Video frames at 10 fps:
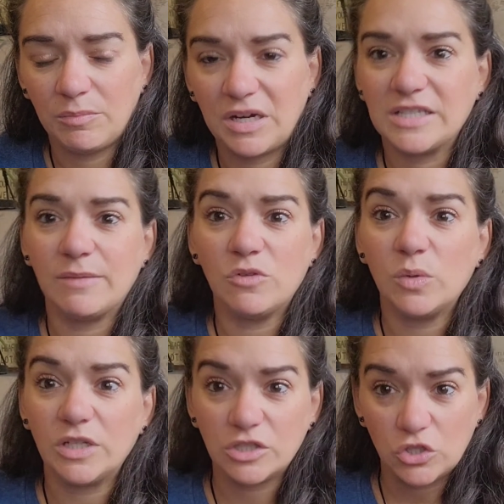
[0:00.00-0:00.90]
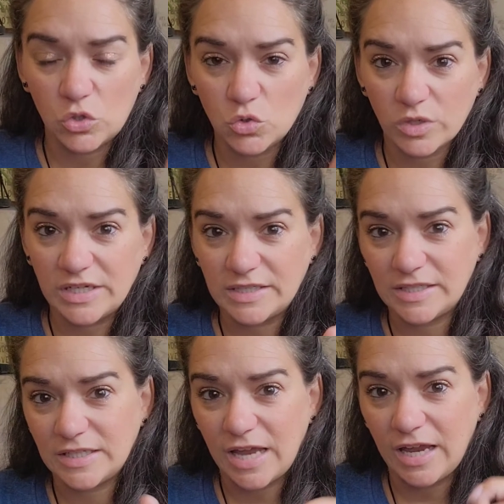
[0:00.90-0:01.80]
because I'm doing 2
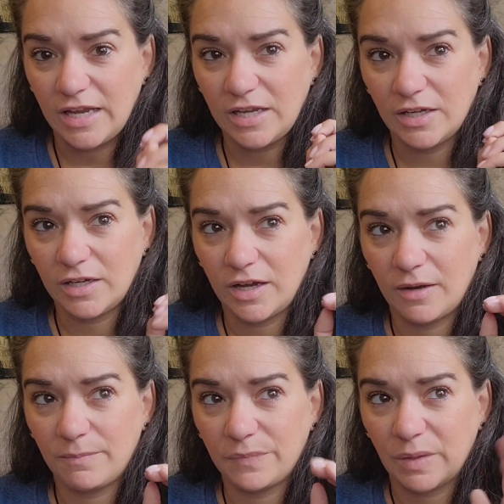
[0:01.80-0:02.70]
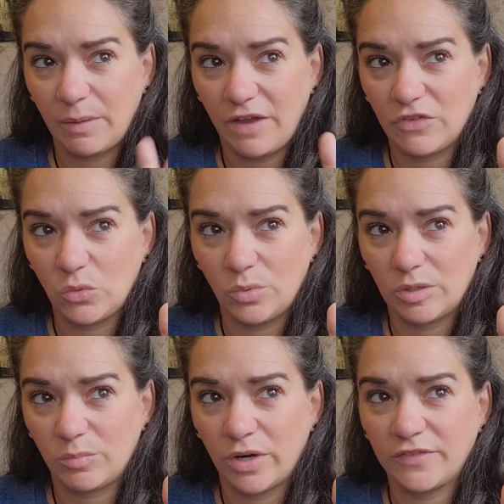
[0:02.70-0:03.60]
drinks a day. I'm having
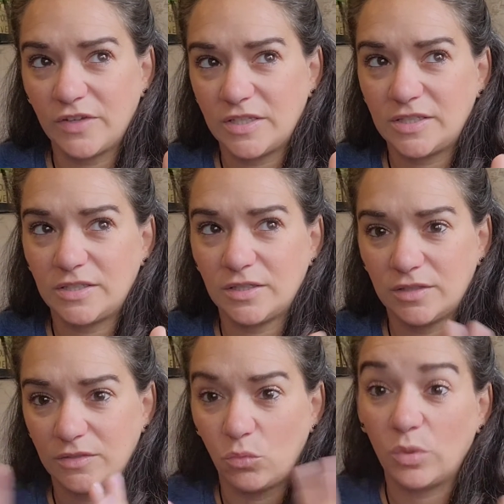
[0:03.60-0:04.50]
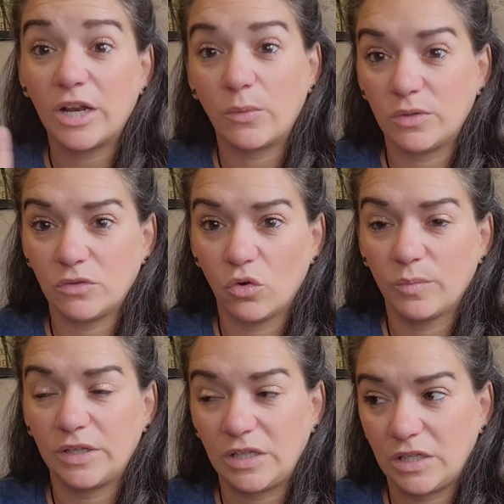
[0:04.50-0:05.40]
one at breakfast, one I would
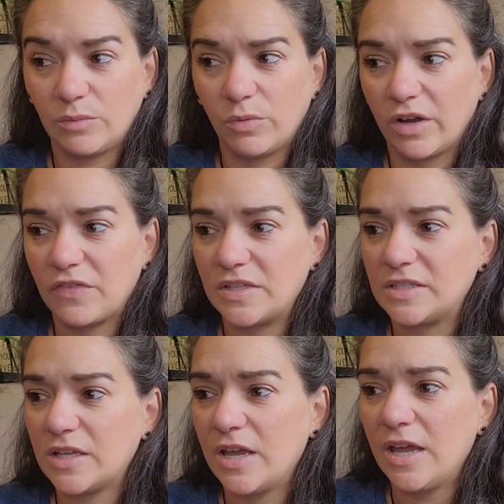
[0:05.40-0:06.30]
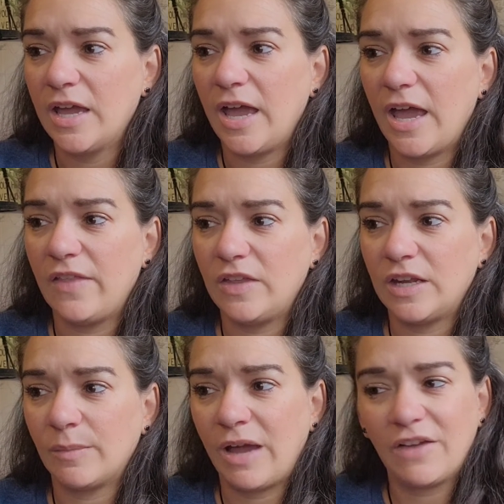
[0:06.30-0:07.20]
normally eat breakfast, and
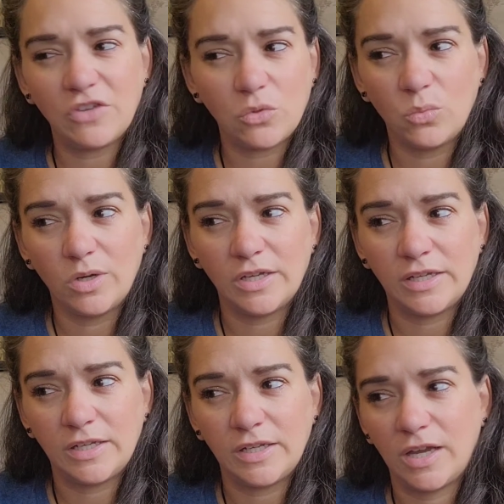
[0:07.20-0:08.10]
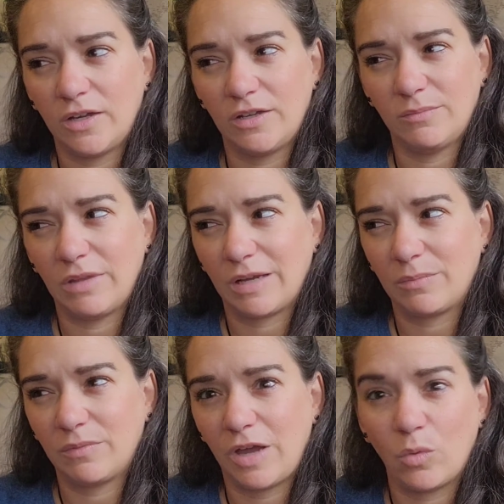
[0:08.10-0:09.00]
then I'm having one like
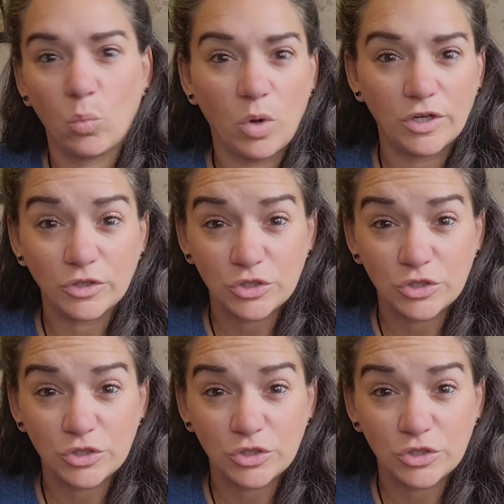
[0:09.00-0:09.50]
at 1